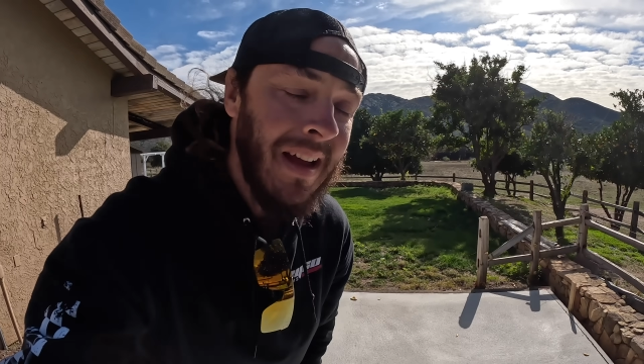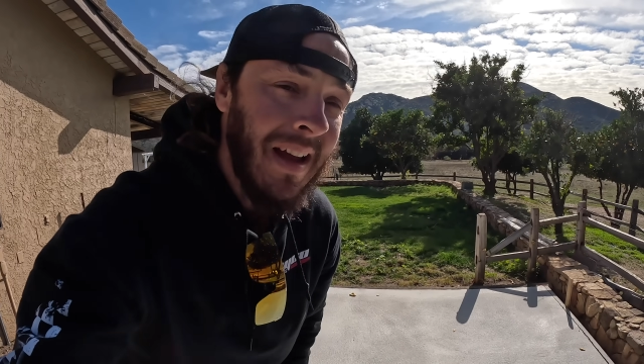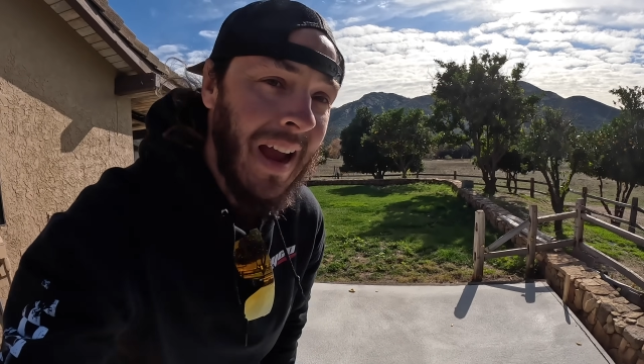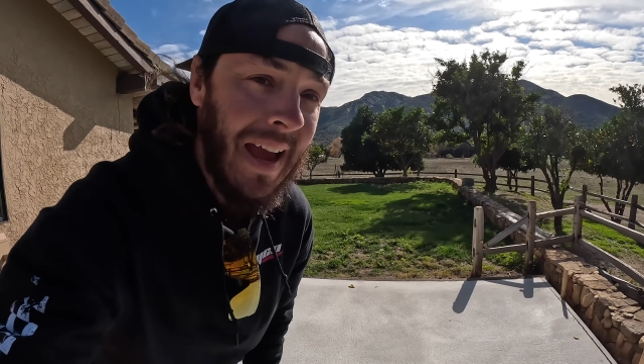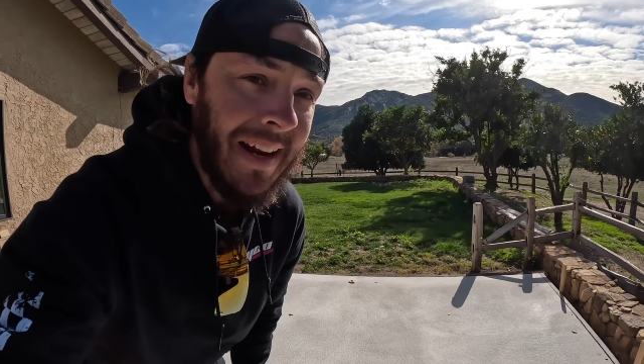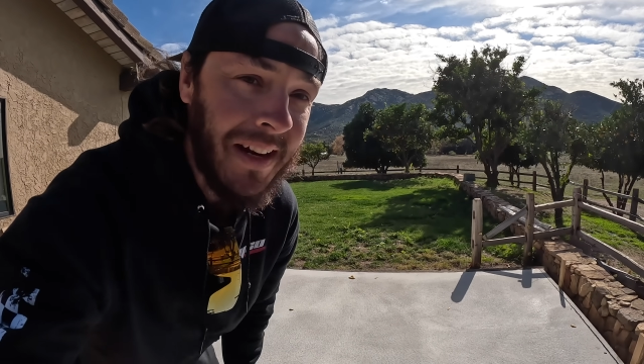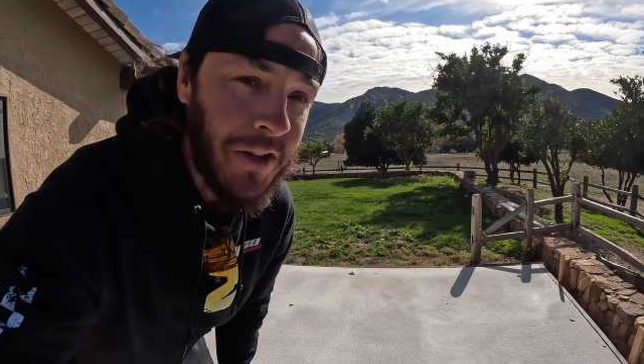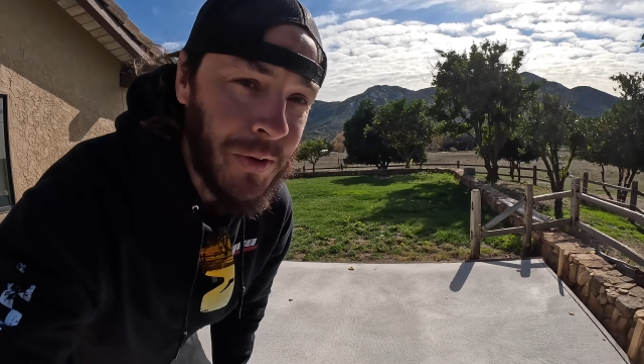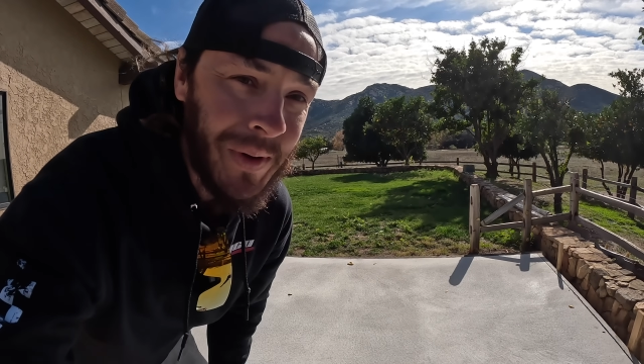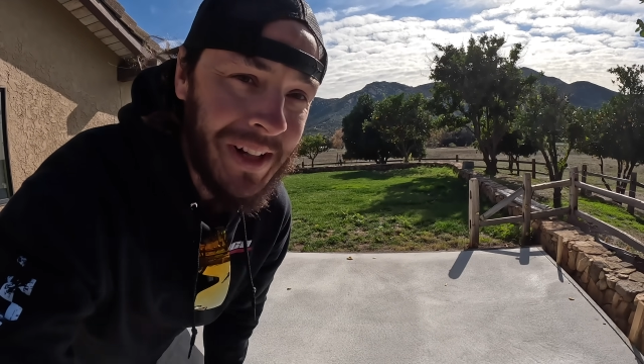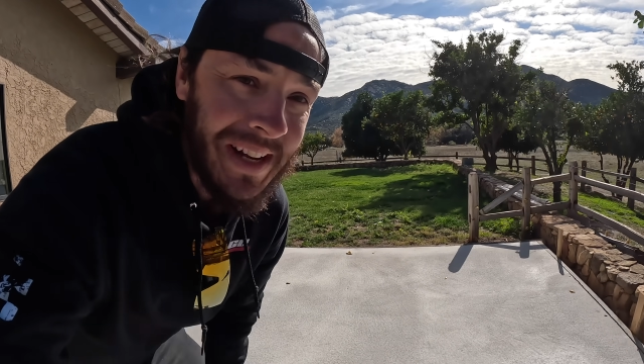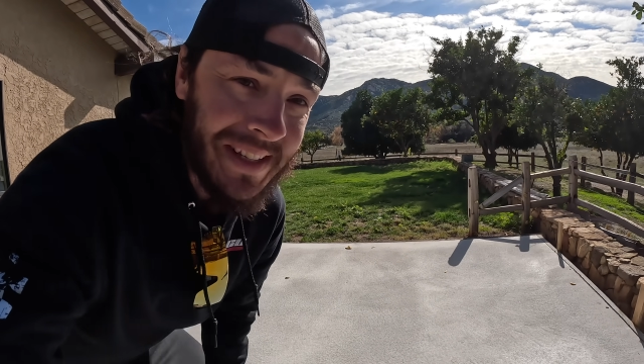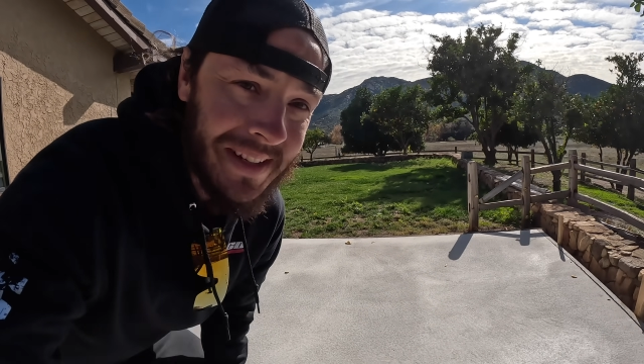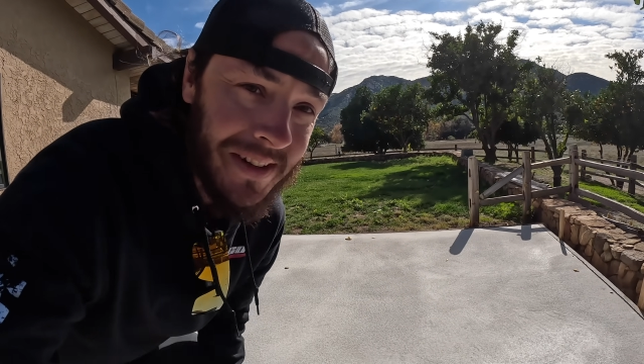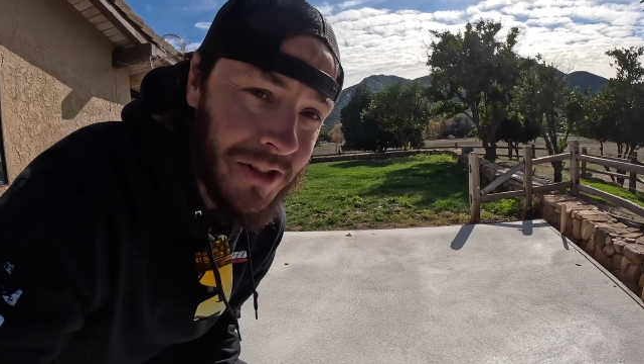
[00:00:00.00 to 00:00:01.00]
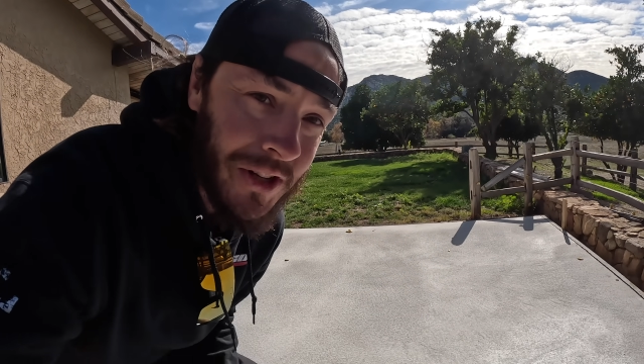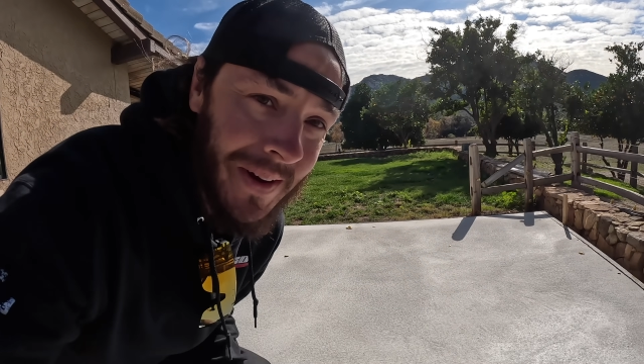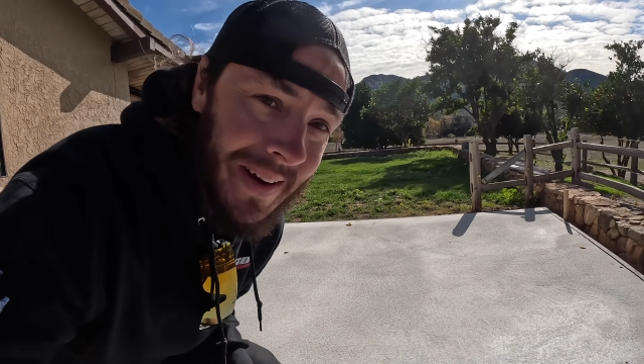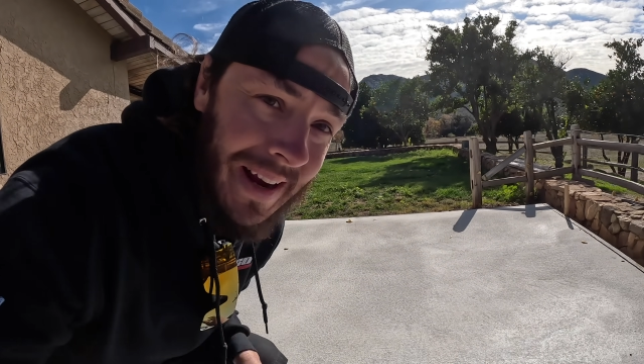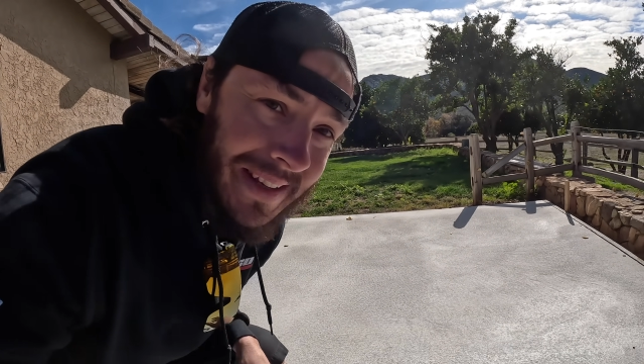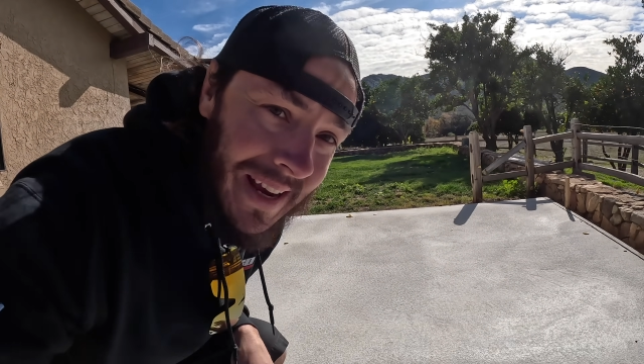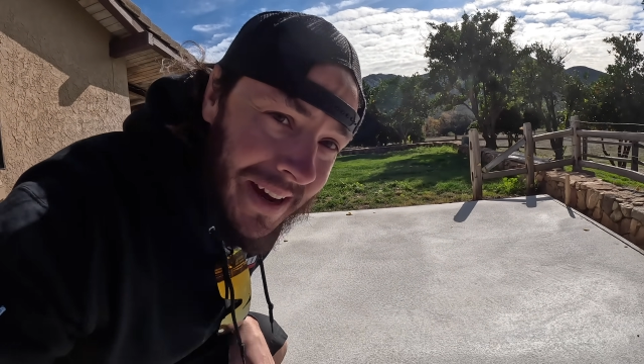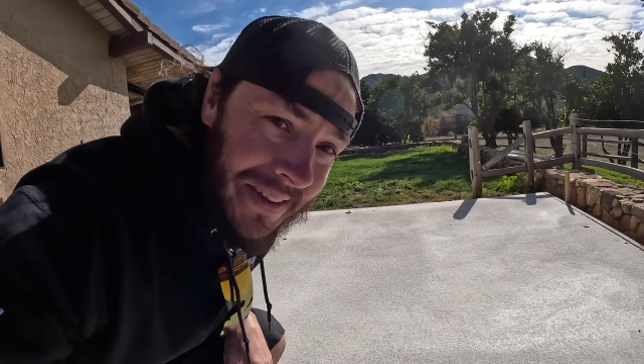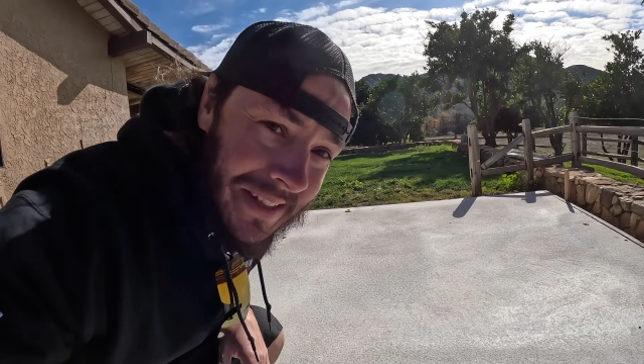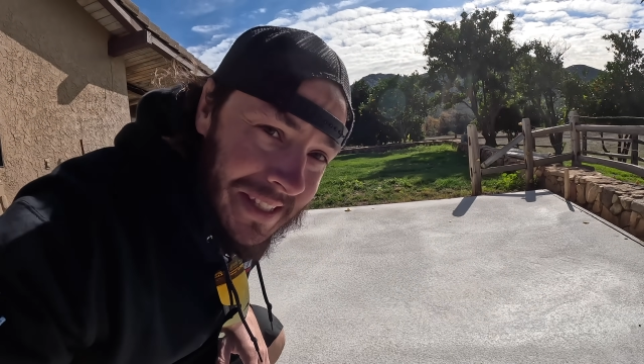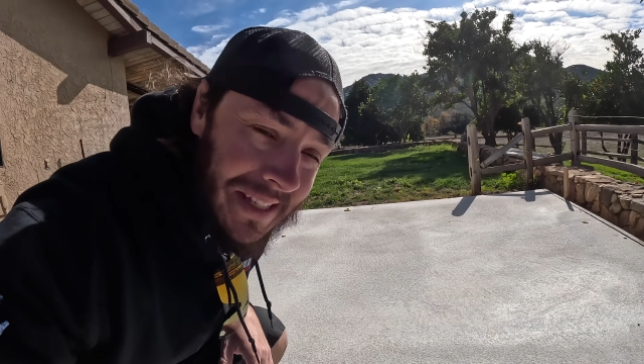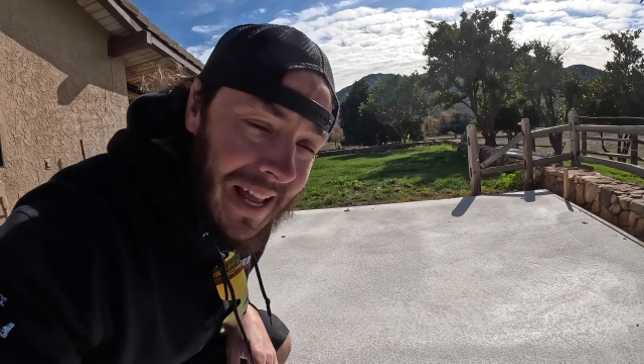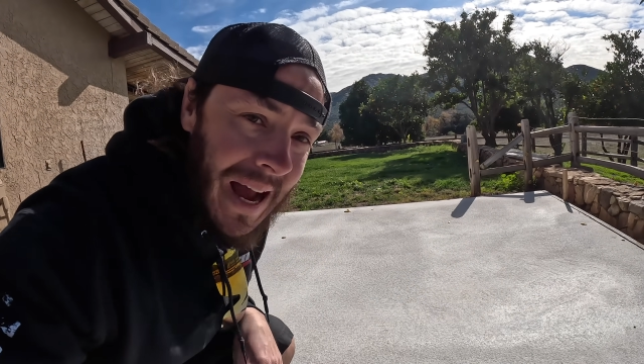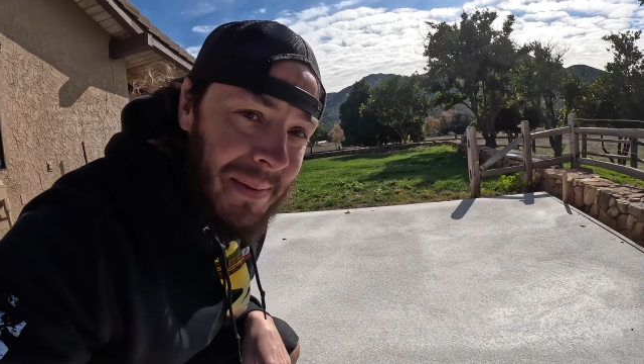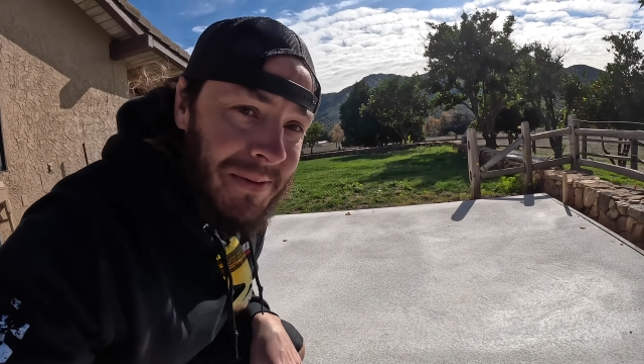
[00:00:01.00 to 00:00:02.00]
And I just realized I didn't show you guys how the
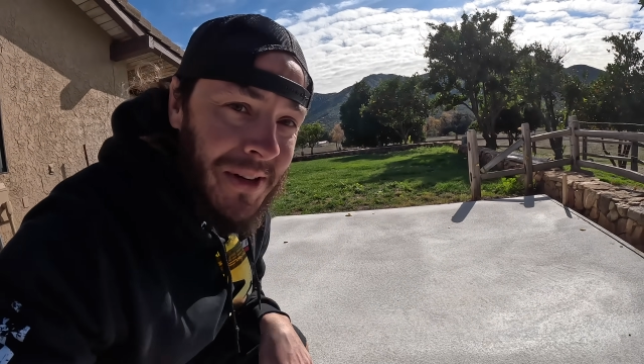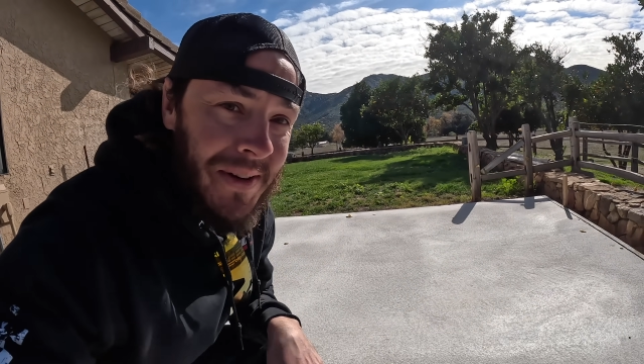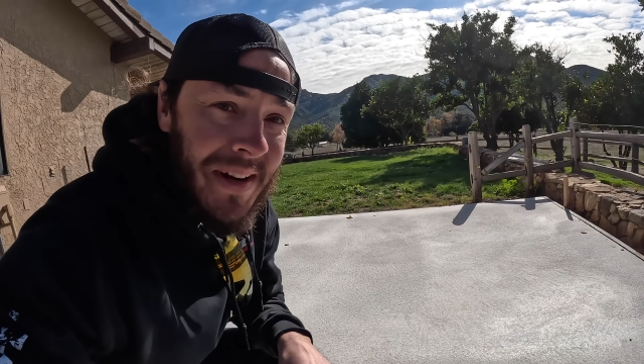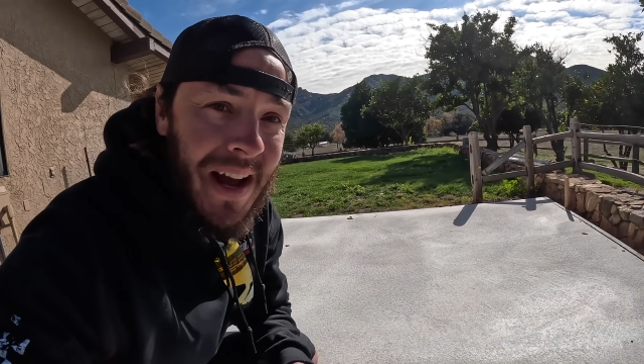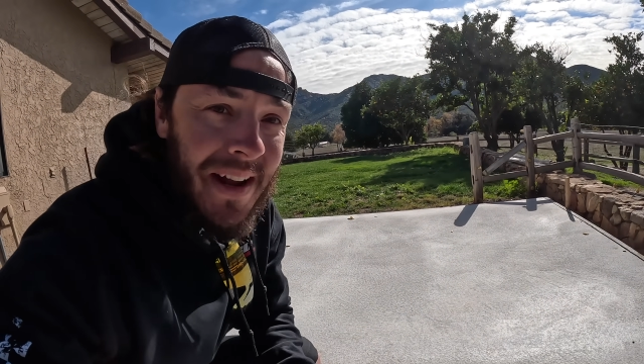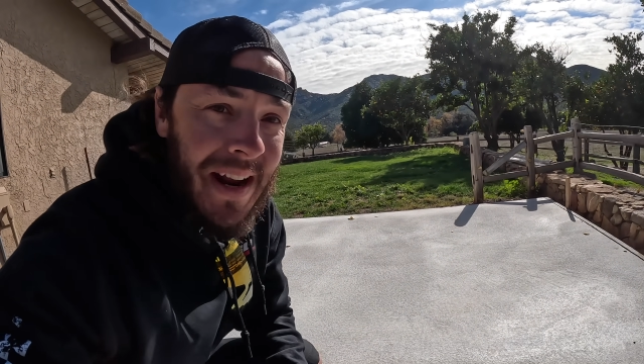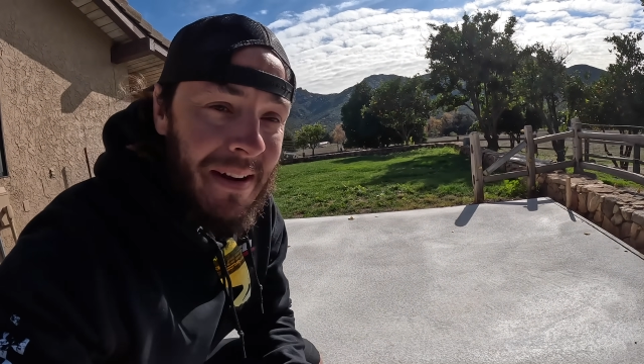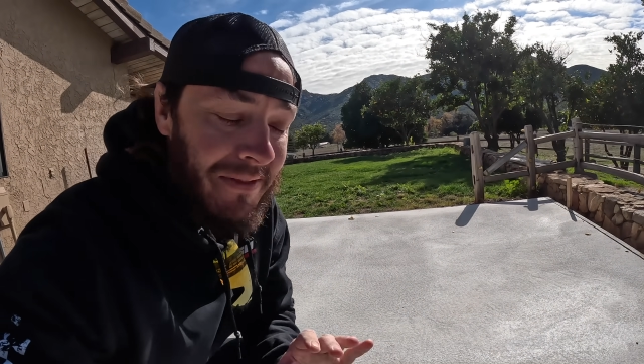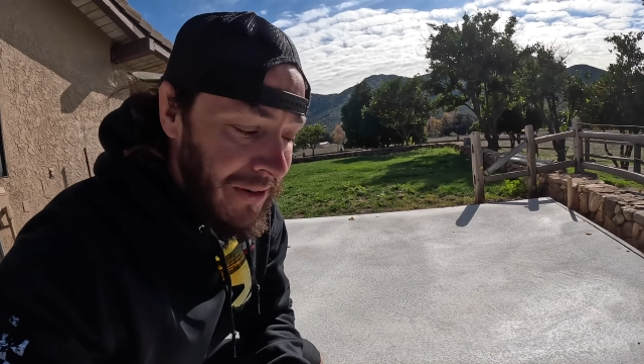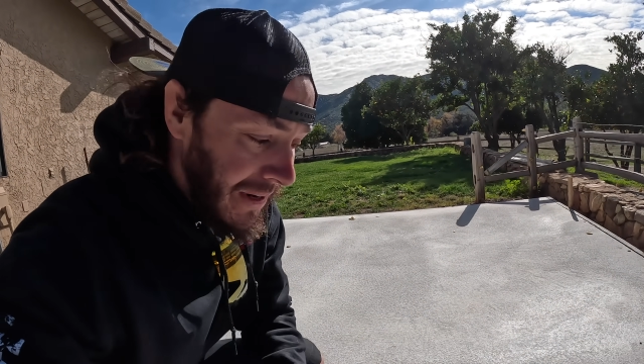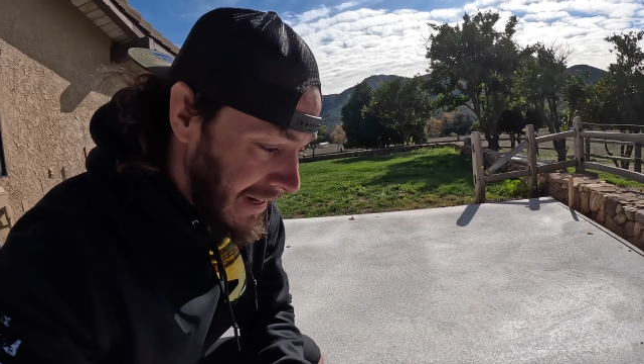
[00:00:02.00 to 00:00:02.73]
slab turned out after